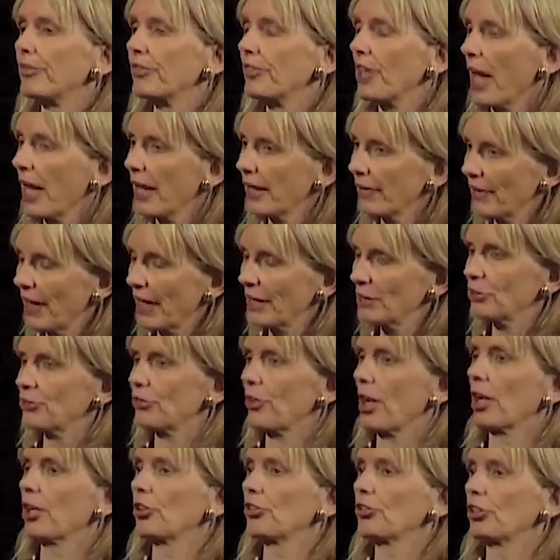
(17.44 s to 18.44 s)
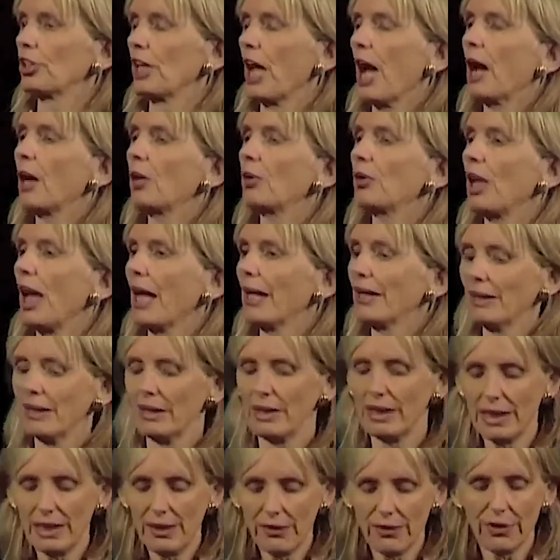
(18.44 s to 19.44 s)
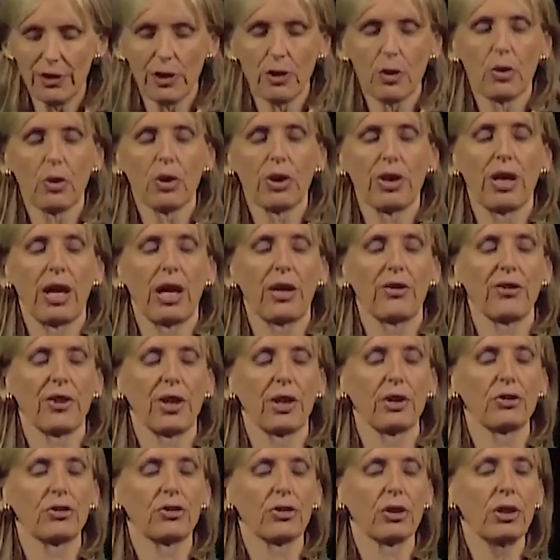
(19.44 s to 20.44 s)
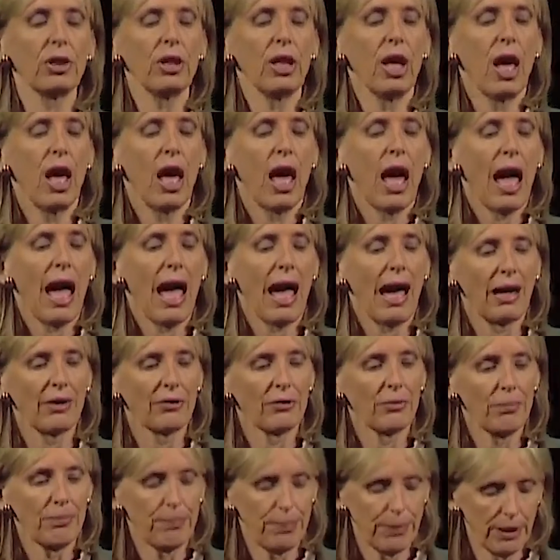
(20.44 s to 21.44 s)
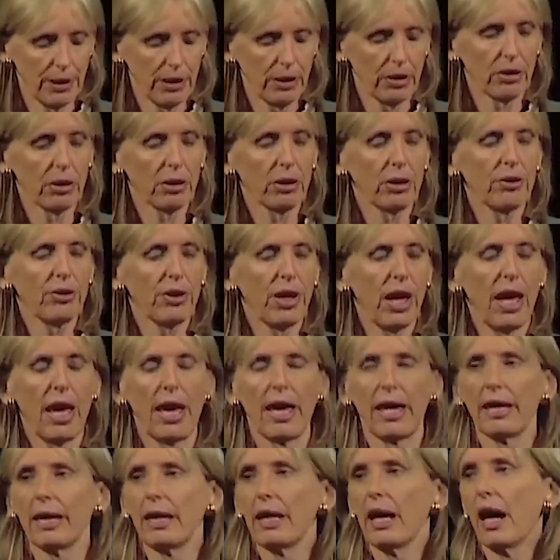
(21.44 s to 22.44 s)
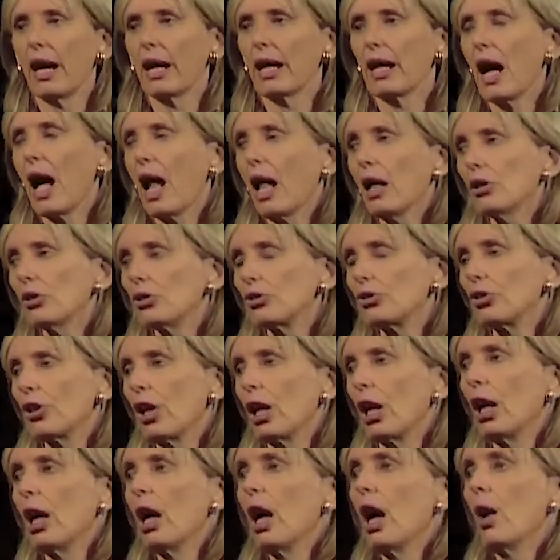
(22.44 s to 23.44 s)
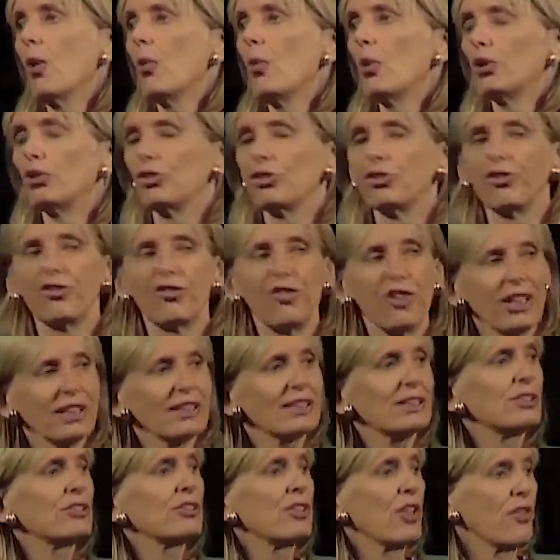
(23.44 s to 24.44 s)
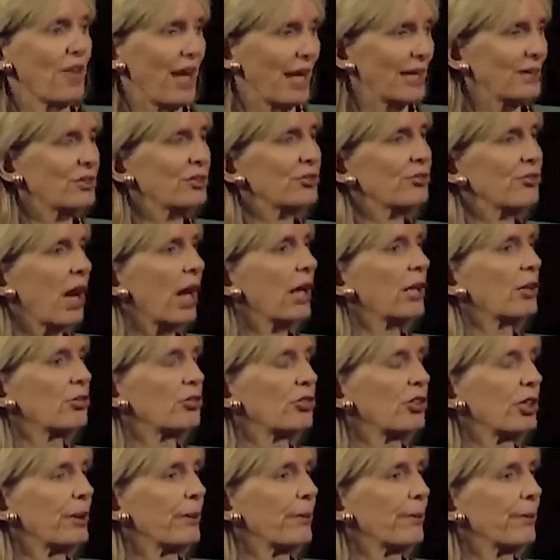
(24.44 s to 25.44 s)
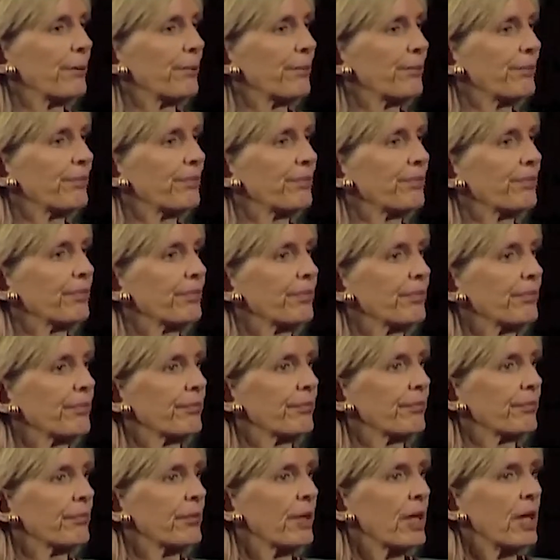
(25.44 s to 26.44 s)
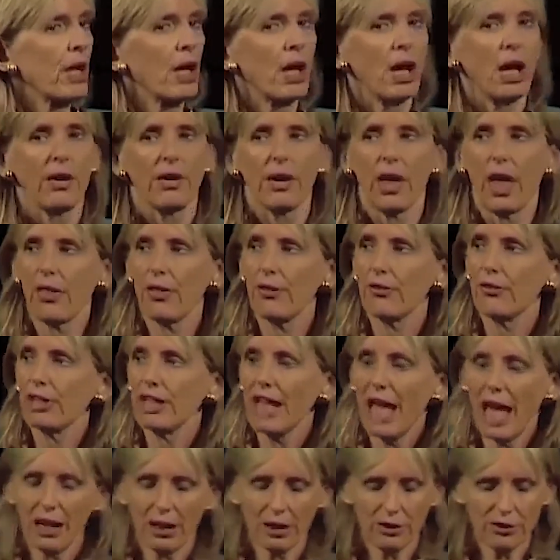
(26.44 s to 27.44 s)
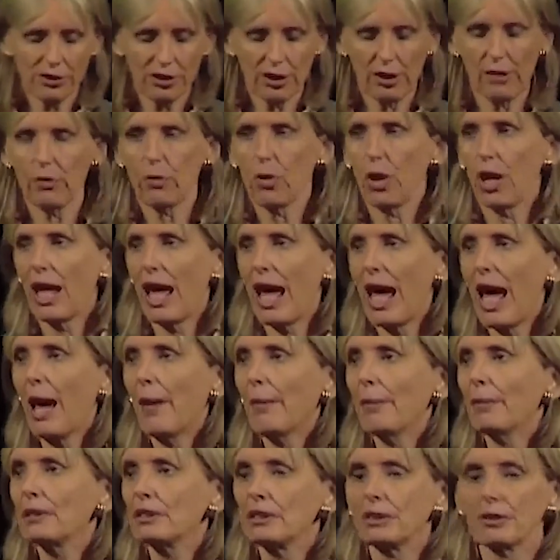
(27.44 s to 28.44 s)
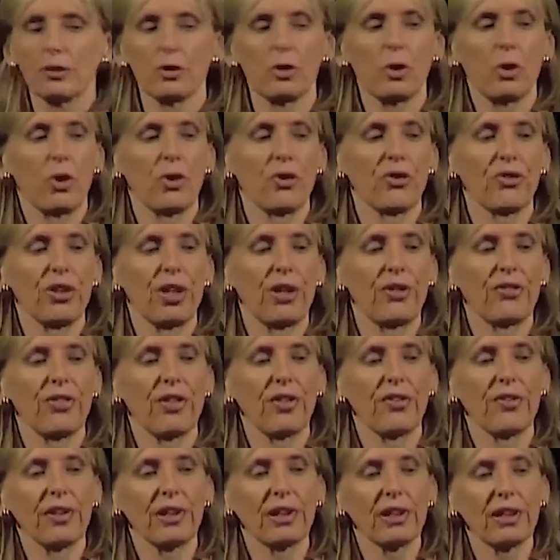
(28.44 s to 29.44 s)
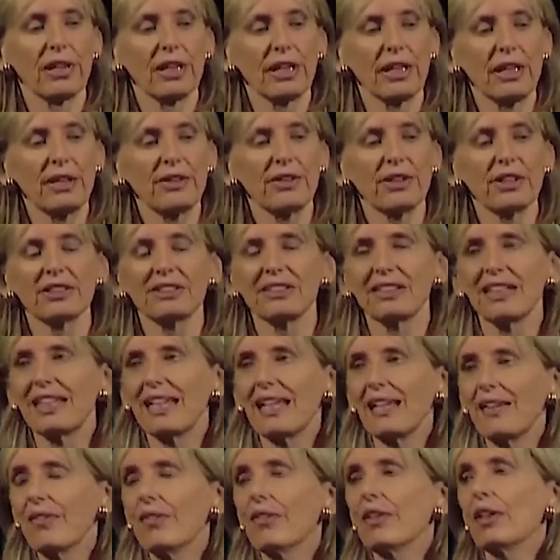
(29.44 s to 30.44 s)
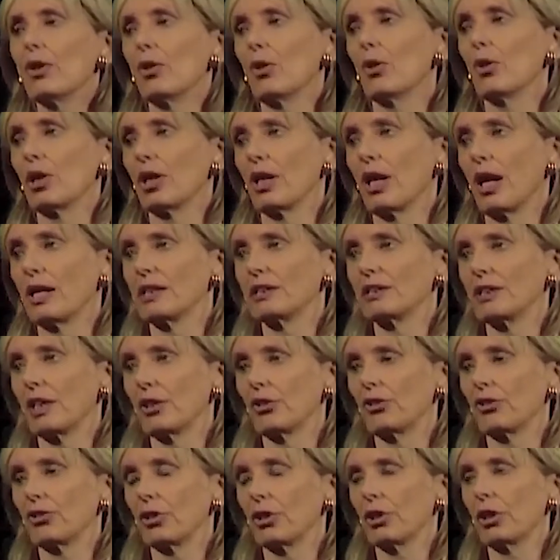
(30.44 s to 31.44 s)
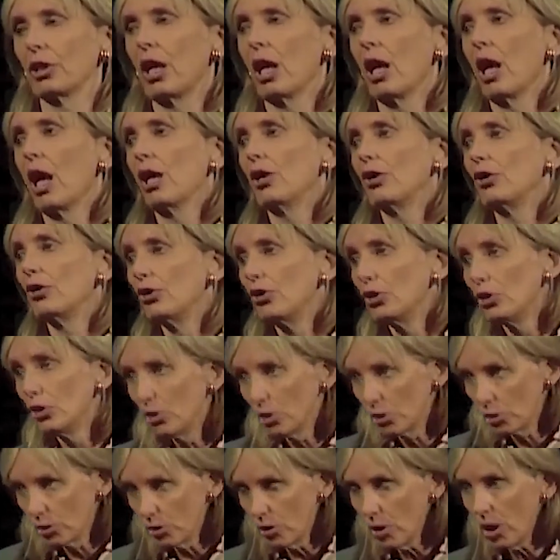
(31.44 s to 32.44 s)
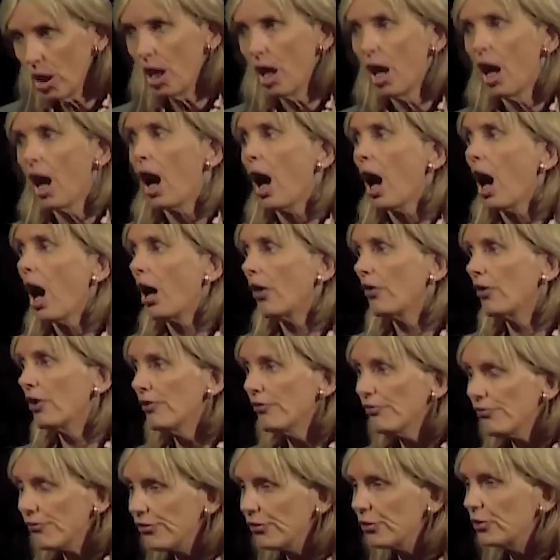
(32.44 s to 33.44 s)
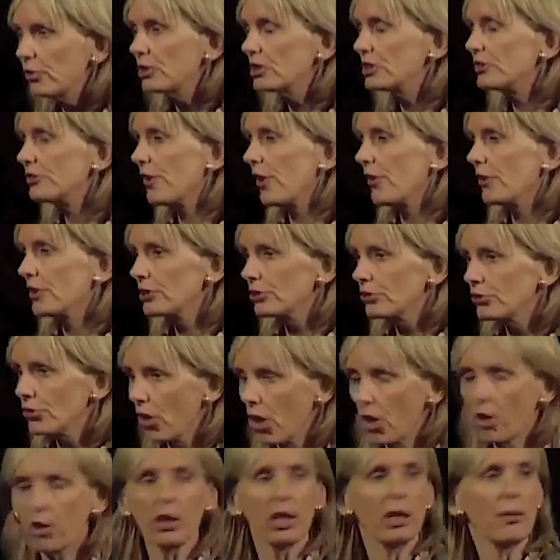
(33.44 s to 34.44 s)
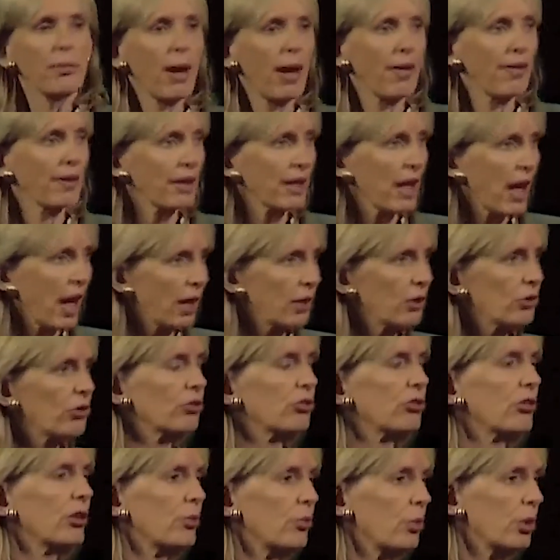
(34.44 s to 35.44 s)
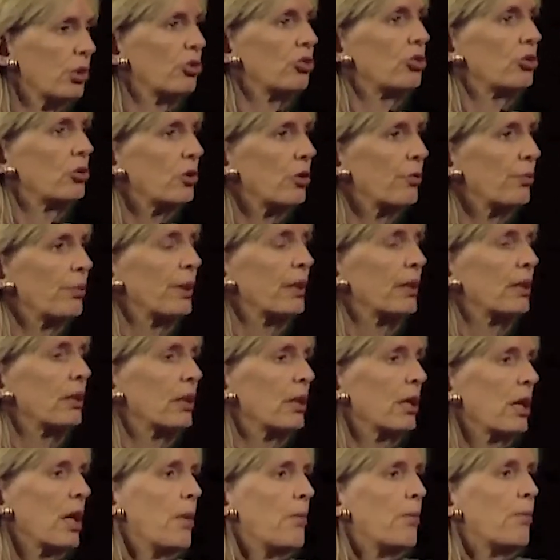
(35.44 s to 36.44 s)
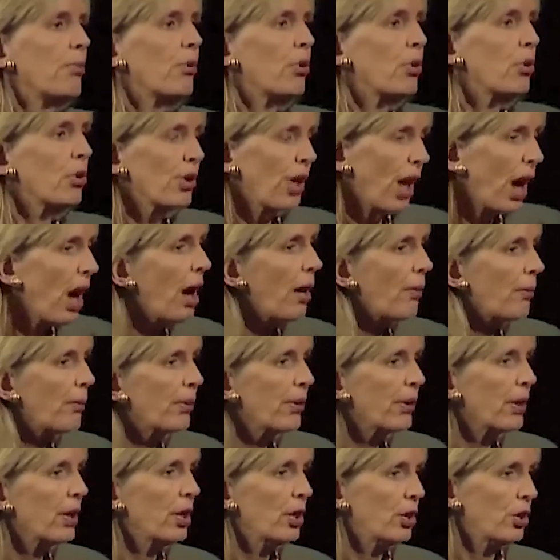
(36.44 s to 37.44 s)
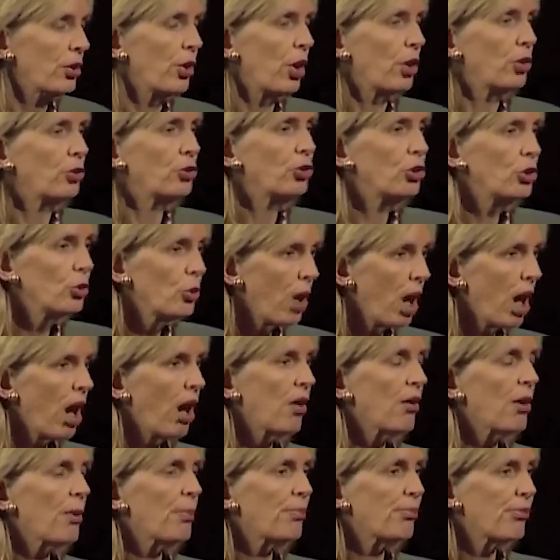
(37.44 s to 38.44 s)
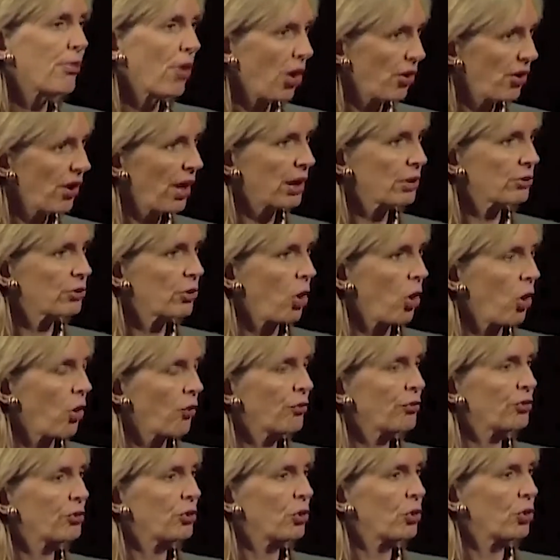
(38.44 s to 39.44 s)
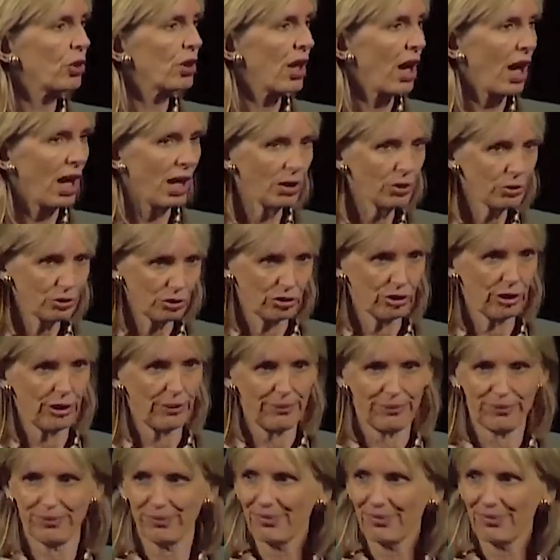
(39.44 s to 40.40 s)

take that strategy out and lead the organization and build a culture which fits to that strategy. Now, the reality of what happens, of course, is that the leaders in the organization, you, are influenced very strongly by the culture in which you have been brought up. You know, you are a product of your culture.